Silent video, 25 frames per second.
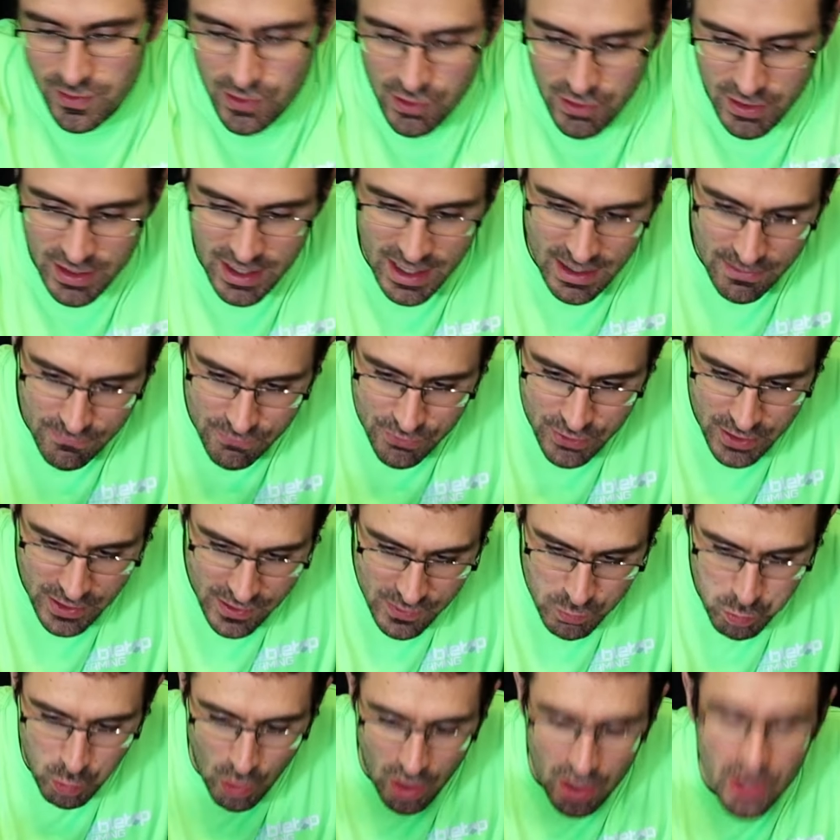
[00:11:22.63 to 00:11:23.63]
You can have
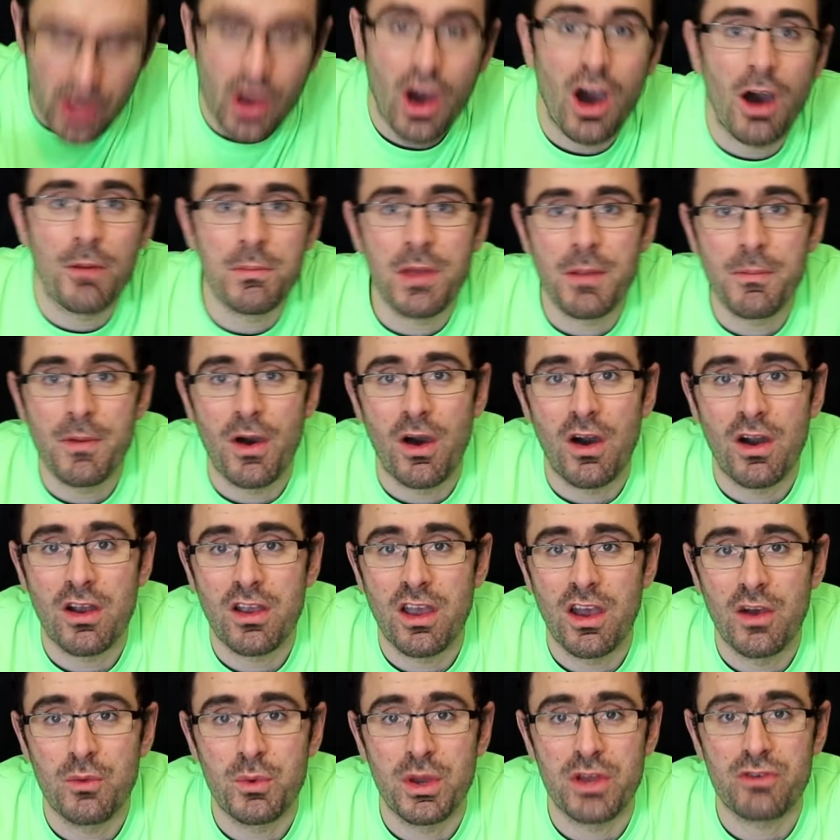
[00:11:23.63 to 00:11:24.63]
this one army
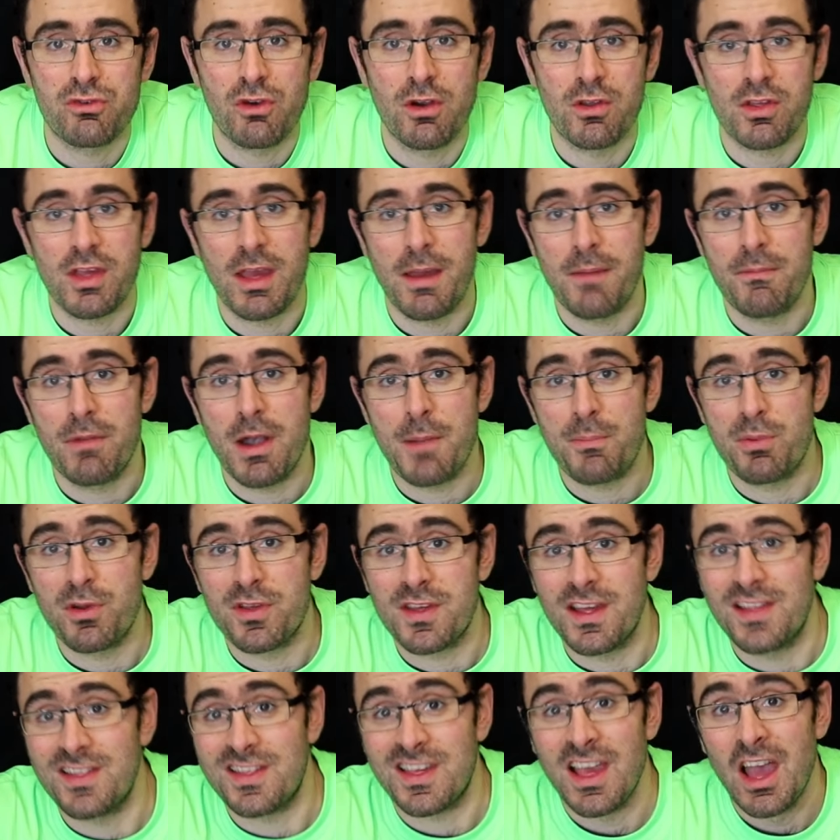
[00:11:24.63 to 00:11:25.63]
marker which
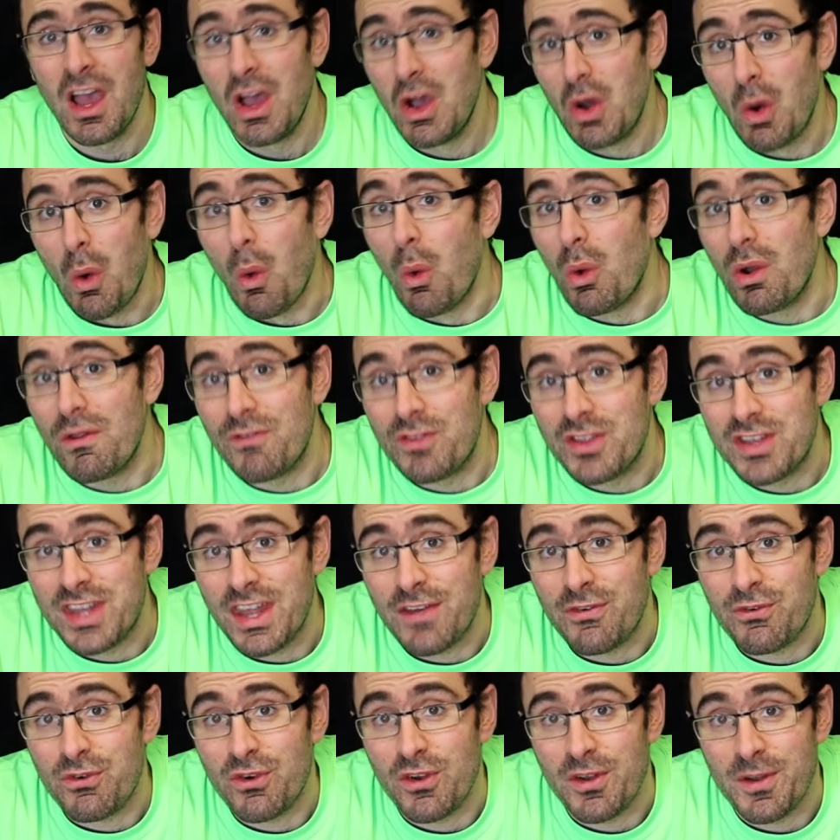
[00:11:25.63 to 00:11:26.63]
represents all of the
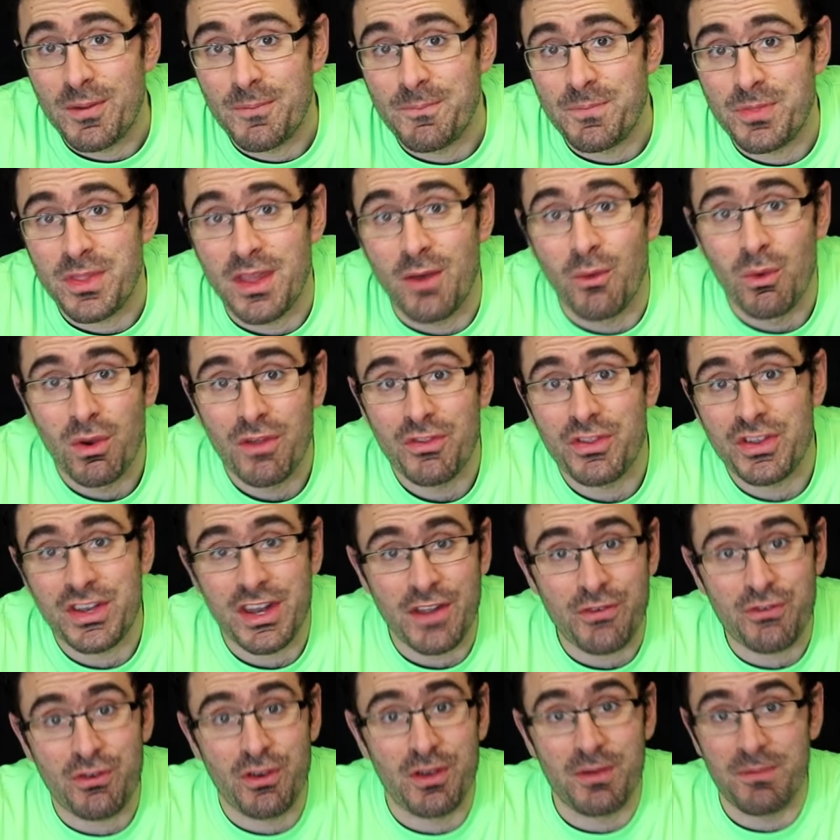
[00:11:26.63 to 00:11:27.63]
different
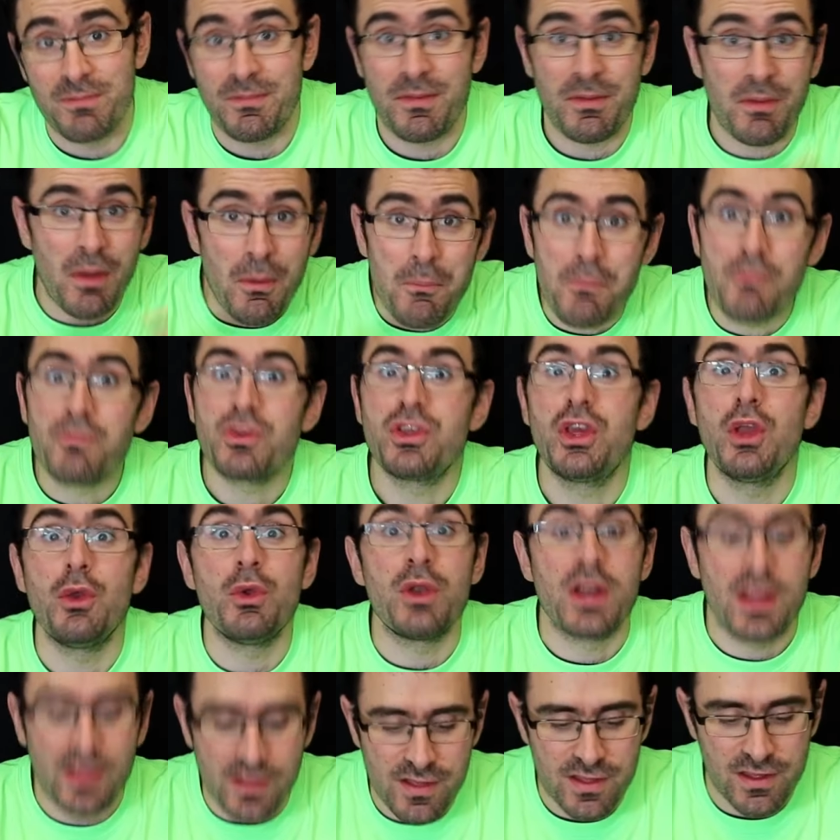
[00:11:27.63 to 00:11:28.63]

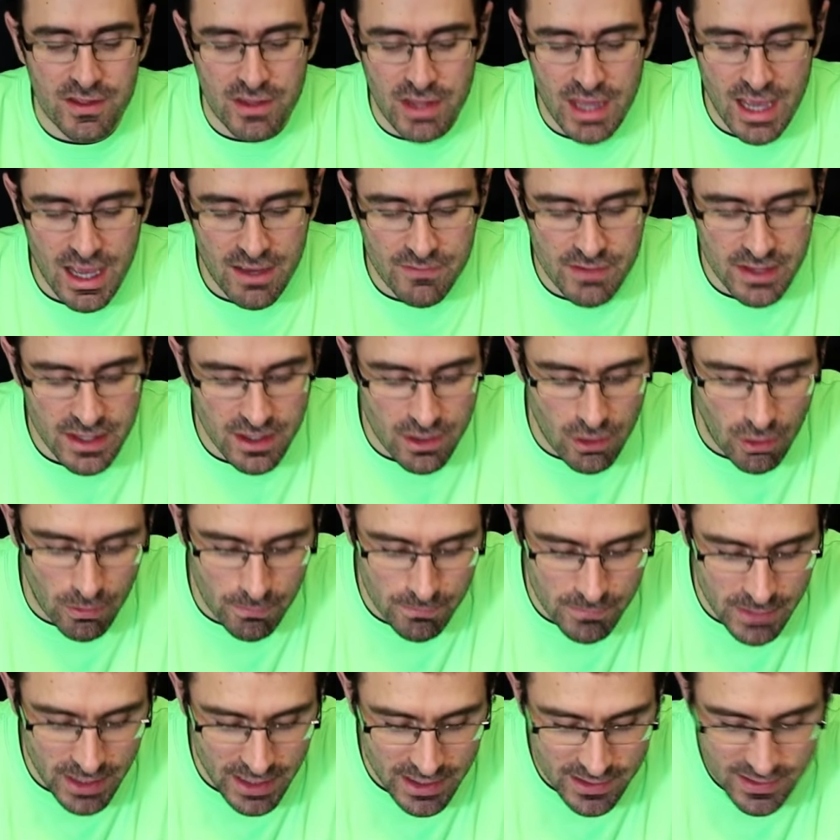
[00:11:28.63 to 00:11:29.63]
units that you have in
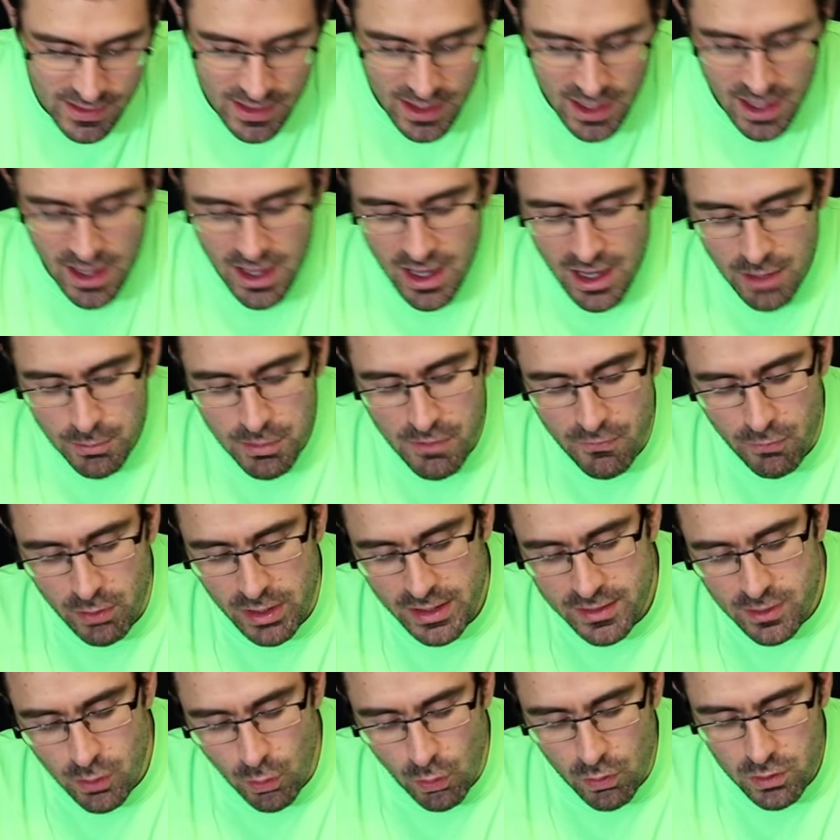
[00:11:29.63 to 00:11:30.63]
combat. We've
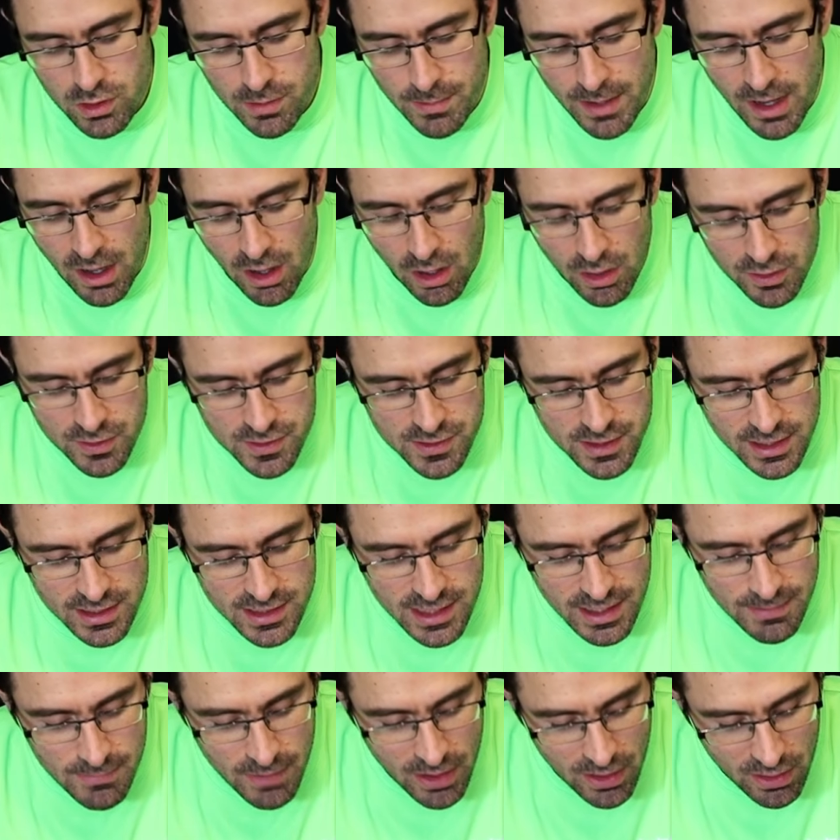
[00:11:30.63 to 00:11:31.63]
already talked about our
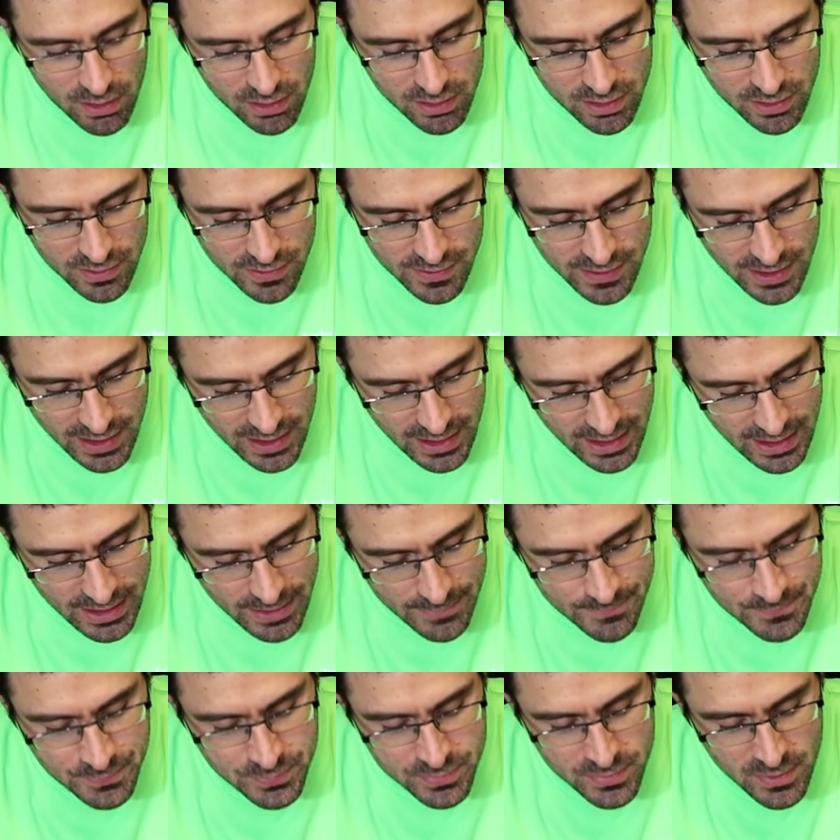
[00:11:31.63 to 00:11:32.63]
city markers here.